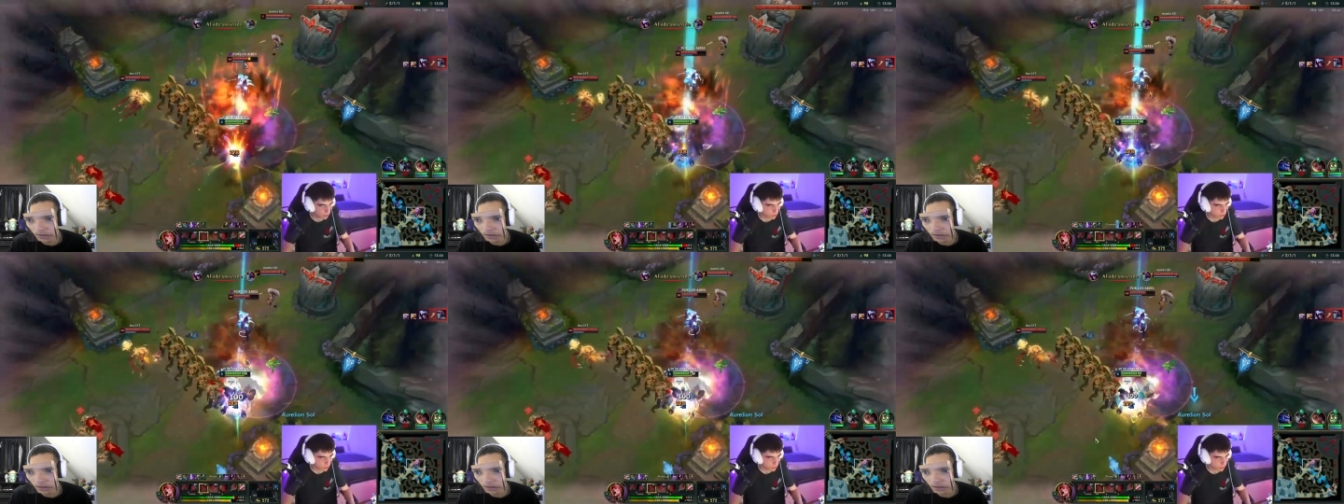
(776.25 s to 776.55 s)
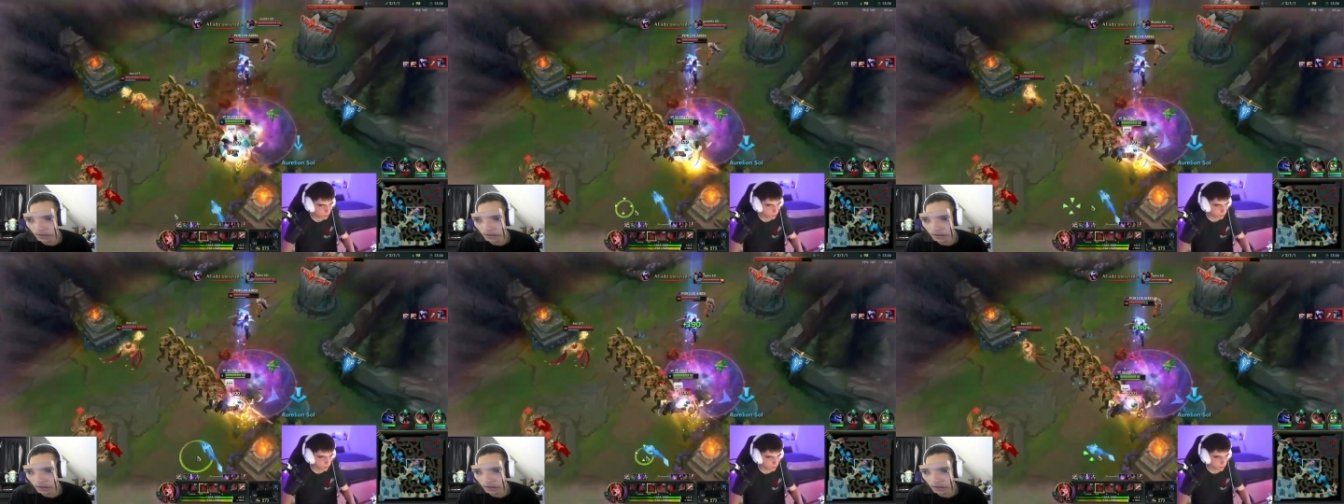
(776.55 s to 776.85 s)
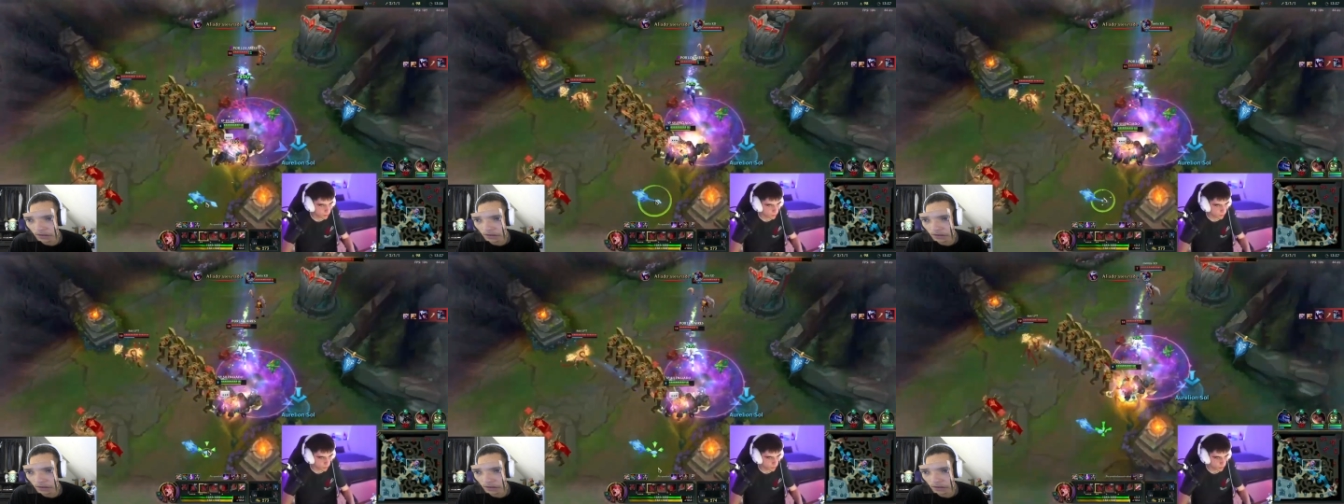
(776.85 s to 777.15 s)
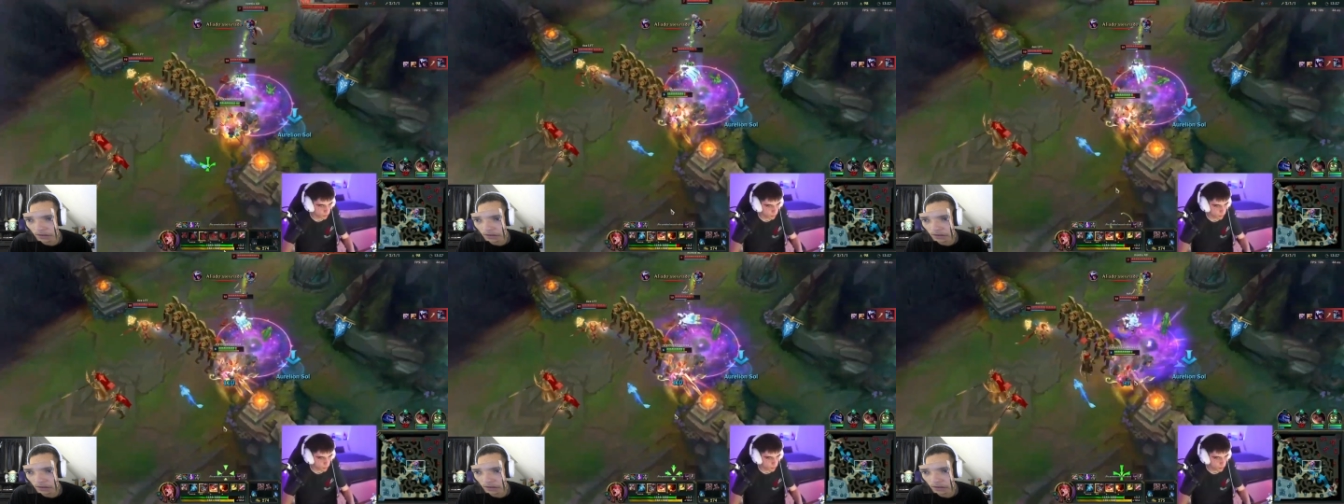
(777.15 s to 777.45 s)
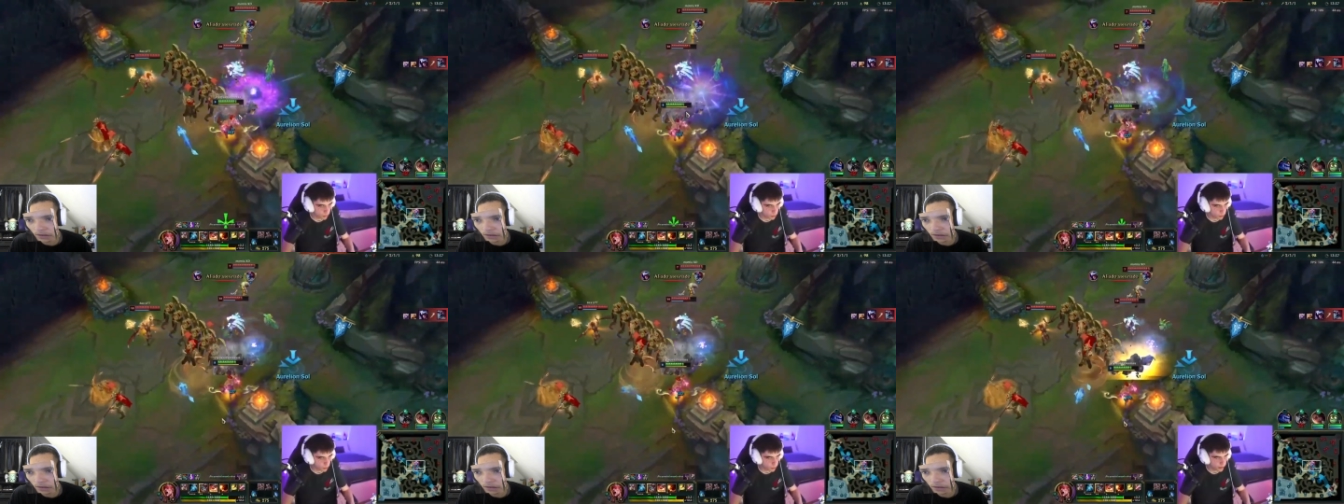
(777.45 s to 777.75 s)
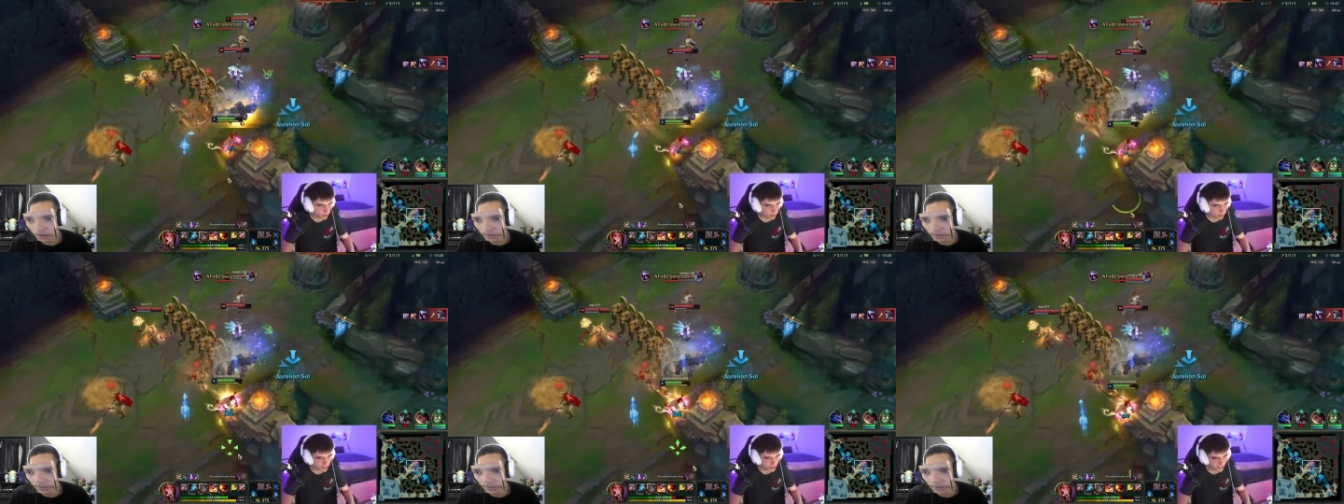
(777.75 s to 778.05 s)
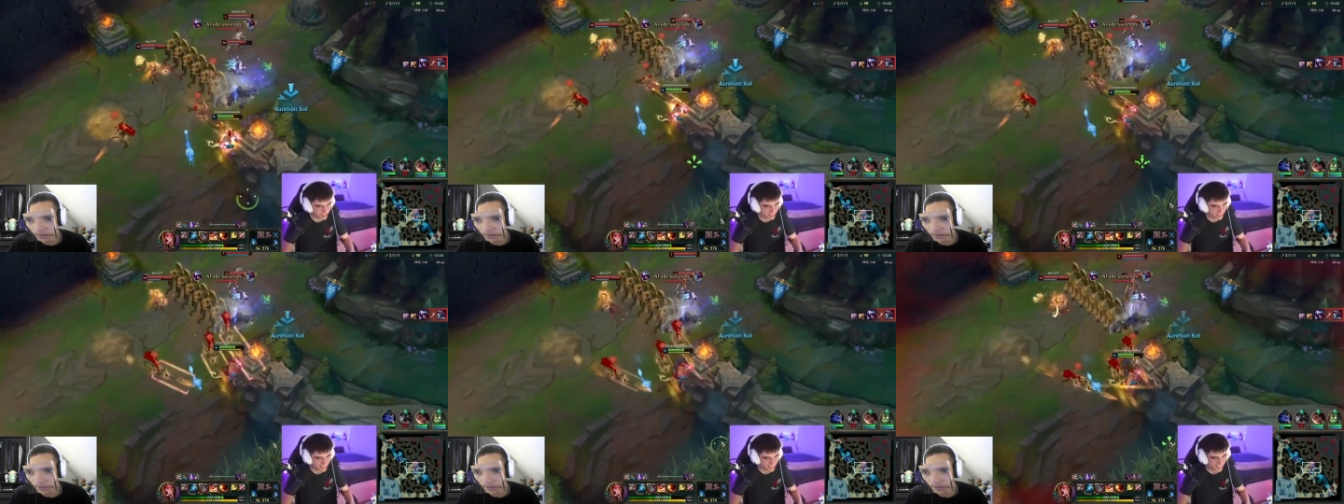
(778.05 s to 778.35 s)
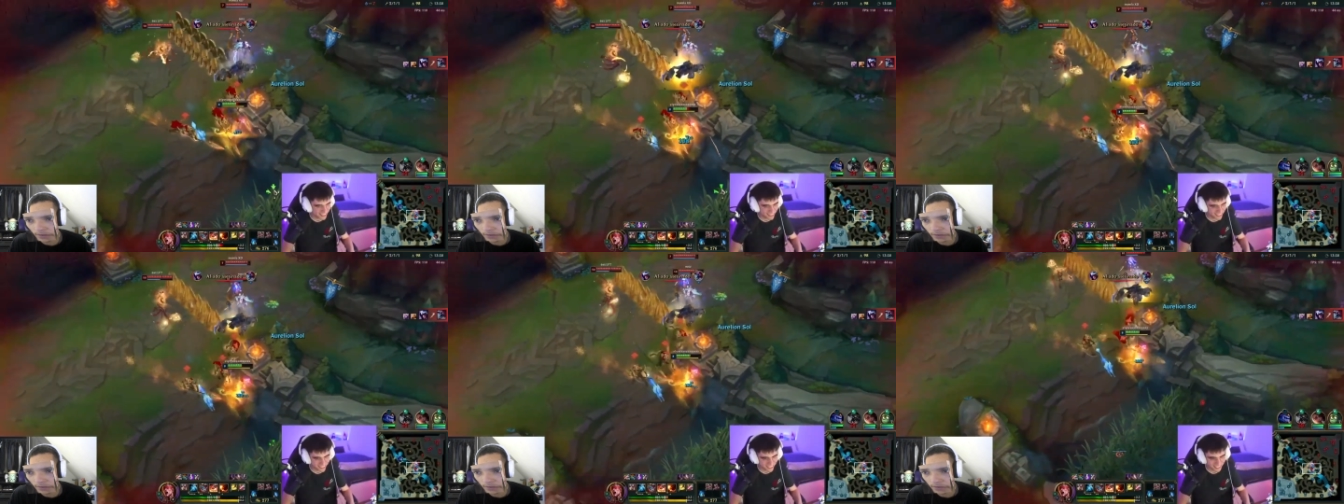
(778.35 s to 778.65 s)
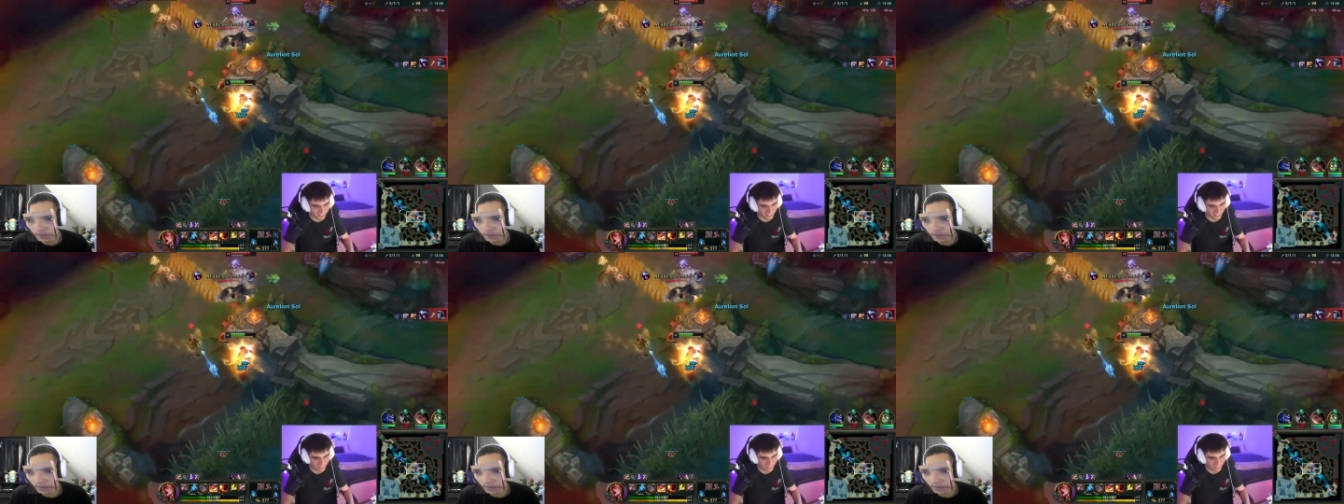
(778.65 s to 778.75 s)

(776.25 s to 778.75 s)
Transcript: Oh no.